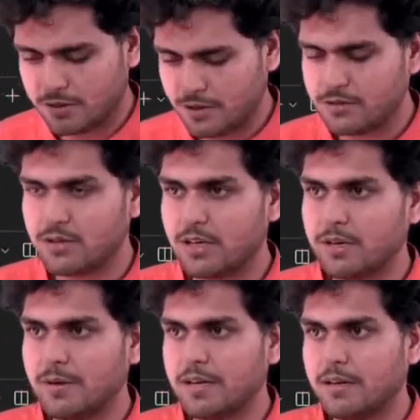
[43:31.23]
No, sorry,
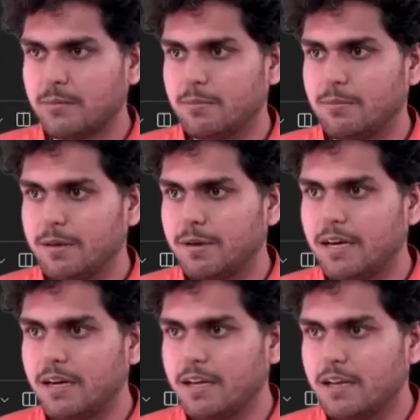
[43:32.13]
my
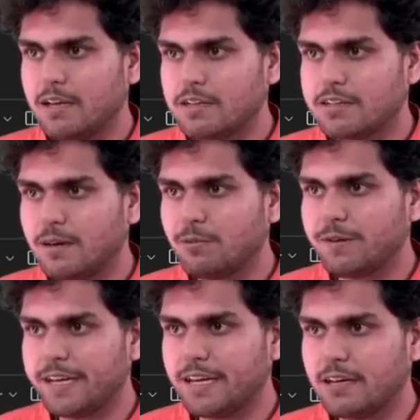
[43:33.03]
bad. Sum
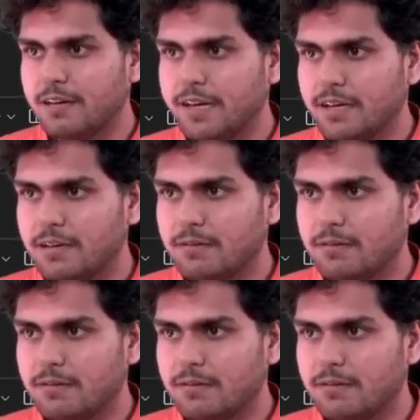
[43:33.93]
file, right?